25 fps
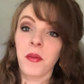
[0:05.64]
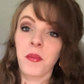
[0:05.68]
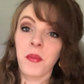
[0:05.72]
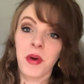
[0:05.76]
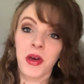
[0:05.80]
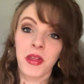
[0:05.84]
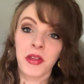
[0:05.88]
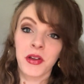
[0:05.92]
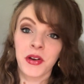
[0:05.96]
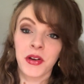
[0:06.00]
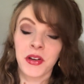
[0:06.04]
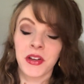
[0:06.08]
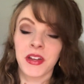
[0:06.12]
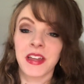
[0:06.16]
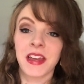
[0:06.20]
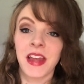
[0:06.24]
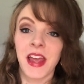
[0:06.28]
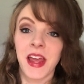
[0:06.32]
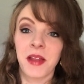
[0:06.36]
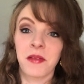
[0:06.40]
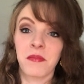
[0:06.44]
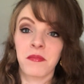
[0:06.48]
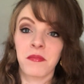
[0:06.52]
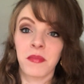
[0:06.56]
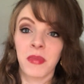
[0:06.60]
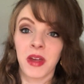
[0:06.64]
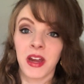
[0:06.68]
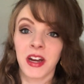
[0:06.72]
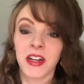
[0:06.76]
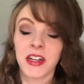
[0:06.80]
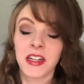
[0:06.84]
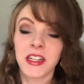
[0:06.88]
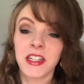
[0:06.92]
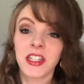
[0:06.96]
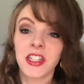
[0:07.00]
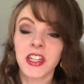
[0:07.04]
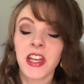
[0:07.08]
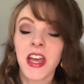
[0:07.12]
motherhood, and
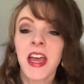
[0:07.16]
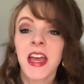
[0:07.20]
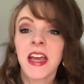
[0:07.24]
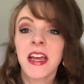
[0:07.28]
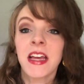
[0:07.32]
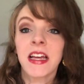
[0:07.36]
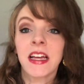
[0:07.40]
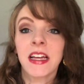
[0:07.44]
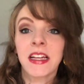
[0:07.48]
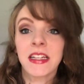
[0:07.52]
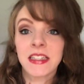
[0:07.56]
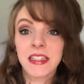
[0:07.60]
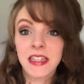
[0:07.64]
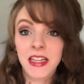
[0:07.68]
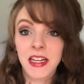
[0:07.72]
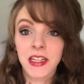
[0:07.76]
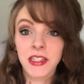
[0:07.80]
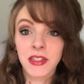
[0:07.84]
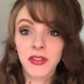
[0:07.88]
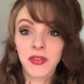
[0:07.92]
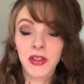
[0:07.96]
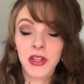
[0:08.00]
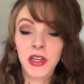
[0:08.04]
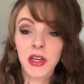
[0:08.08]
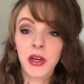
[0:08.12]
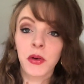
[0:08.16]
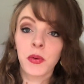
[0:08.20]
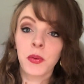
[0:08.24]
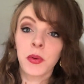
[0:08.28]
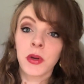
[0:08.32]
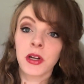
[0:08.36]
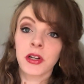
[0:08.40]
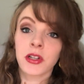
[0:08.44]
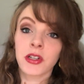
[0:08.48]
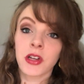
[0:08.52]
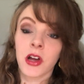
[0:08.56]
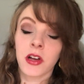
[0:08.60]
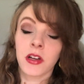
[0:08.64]
marriage. In today's video, we
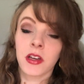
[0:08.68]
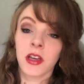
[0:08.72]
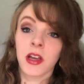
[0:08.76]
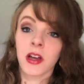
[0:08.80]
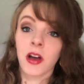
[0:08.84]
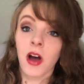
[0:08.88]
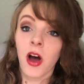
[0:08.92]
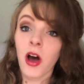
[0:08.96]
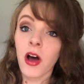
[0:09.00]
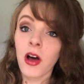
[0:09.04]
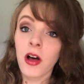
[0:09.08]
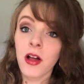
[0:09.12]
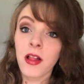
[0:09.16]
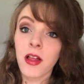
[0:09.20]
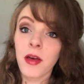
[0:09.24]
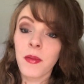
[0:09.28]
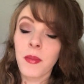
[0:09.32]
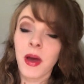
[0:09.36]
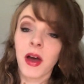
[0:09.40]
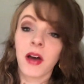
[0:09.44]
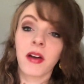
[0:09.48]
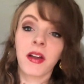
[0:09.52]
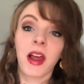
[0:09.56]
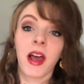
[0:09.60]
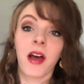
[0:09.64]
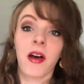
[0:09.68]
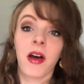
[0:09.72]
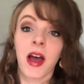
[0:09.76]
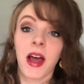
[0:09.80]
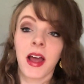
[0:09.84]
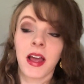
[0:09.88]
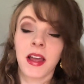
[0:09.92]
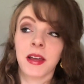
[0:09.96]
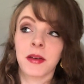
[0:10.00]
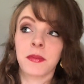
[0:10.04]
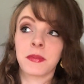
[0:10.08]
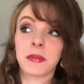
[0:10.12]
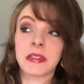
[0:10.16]
are talking all about how I
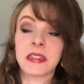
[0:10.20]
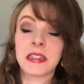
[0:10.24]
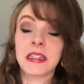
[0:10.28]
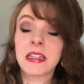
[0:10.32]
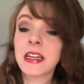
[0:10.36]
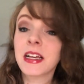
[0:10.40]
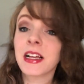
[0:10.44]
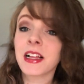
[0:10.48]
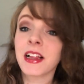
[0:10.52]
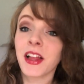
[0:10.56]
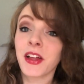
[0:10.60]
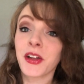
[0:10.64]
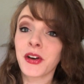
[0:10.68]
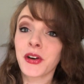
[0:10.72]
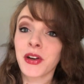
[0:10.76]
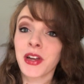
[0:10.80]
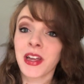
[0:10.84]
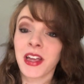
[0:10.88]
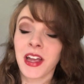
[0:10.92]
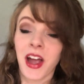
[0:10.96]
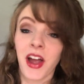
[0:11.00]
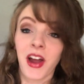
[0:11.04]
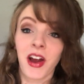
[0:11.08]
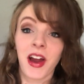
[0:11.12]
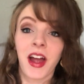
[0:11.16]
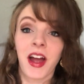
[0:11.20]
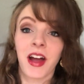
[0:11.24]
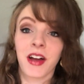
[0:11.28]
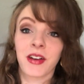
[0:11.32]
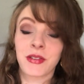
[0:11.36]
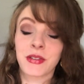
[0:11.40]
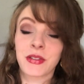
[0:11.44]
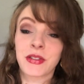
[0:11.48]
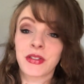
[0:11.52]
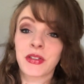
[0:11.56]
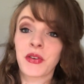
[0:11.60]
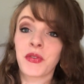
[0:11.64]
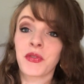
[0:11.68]
am decluttering our
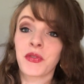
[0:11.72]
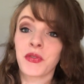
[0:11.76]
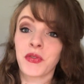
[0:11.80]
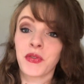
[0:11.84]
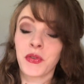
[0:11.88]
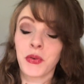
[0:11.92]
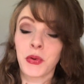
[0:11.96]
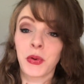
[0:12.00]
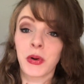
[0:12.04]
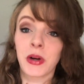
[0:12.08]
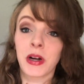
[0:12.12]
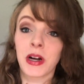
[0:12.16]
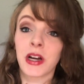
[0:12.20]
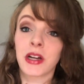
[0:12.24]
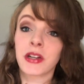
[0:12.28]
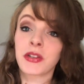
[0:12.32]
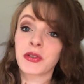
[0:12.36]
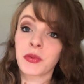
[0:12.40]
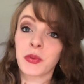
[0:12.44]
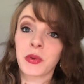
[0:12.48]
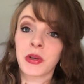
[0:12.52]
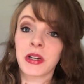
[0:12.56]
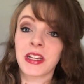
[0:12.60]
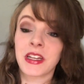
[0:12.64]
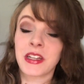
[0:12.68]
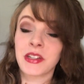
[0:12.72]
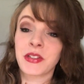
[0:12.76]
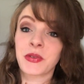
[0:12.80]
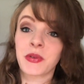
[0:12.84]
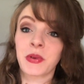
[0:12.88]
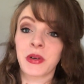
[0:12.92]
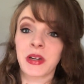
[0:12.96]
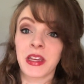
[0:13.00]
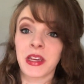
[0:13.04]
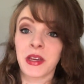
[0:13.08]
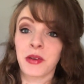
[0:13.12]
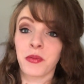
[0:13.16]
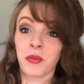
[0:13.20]
house for
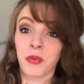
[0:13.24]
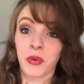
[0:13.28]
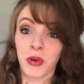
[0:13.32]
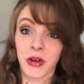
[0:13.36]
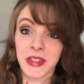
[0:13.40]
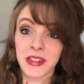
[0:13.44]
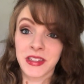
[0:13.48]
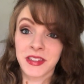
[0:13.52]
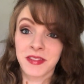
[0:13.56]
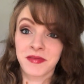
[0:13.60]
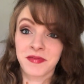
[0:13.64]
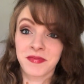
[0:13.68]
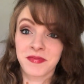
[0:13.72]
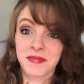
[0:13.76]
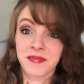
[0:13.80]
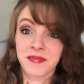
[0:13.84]
2021.